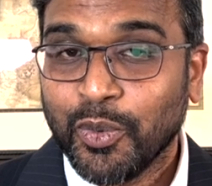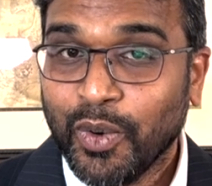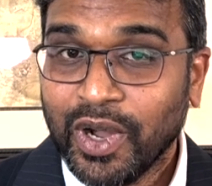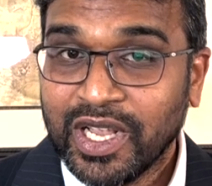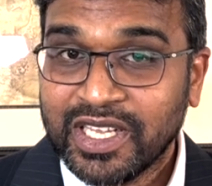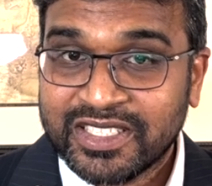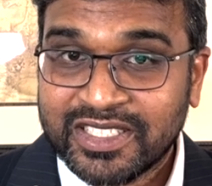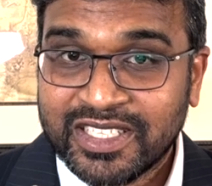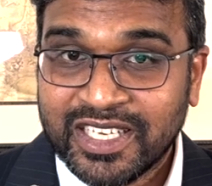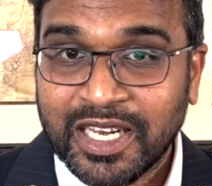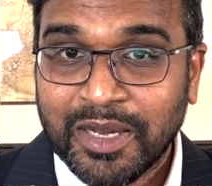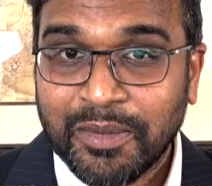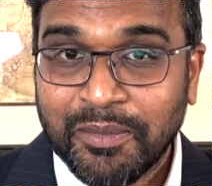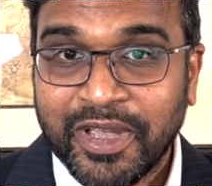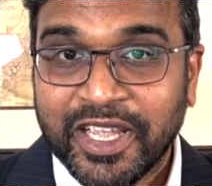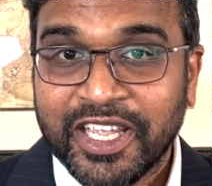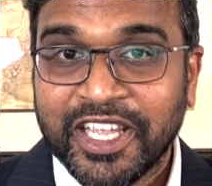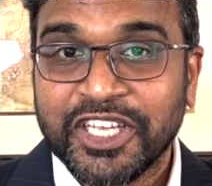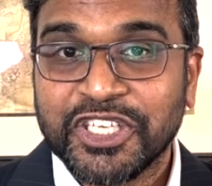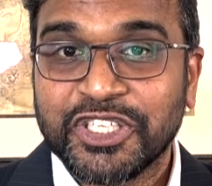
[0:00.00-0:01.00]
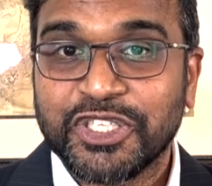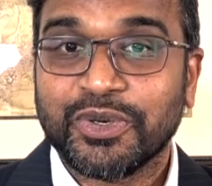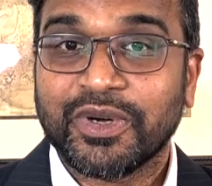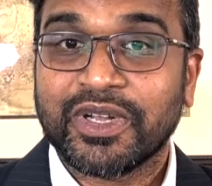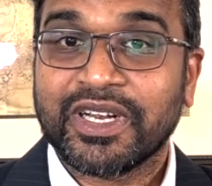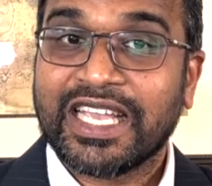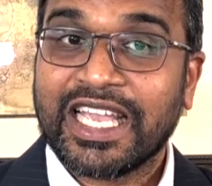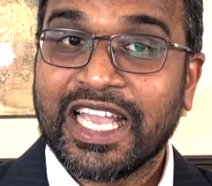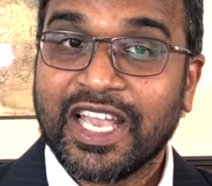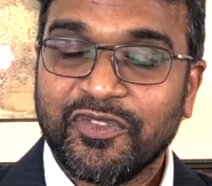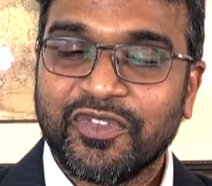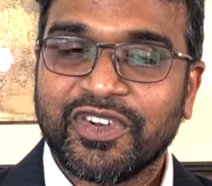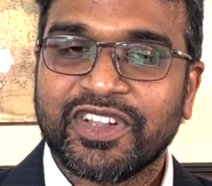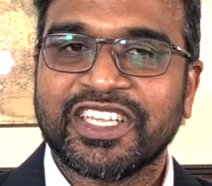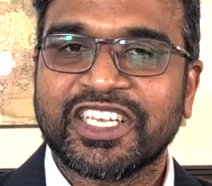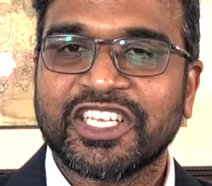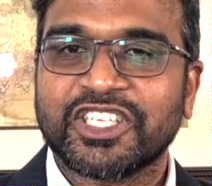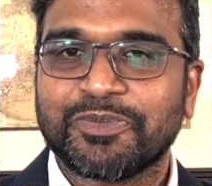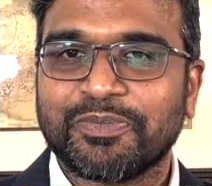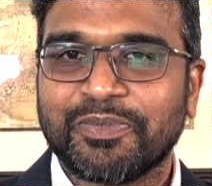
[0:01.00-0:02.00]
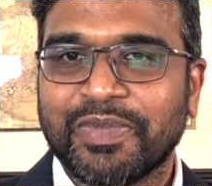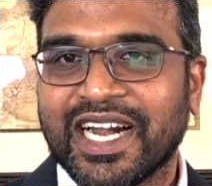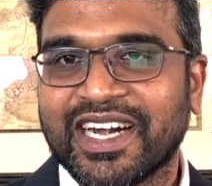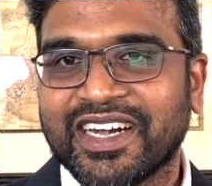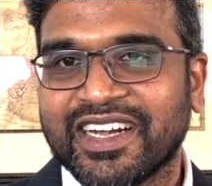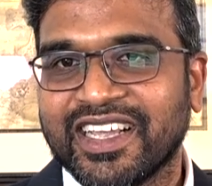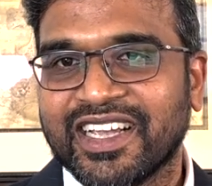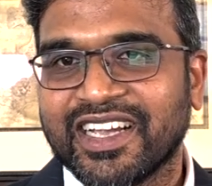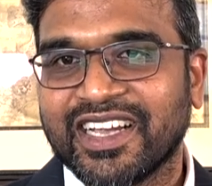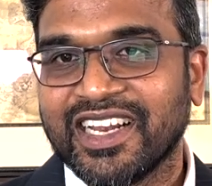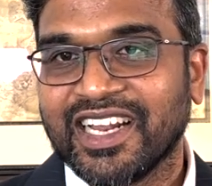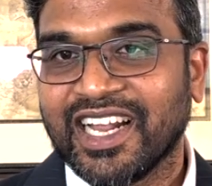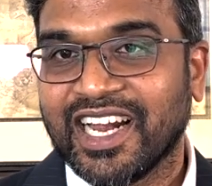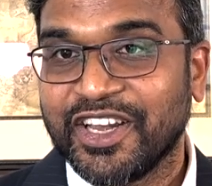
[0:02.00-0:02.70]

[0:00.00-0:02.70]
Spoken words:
while still making sure everything is practical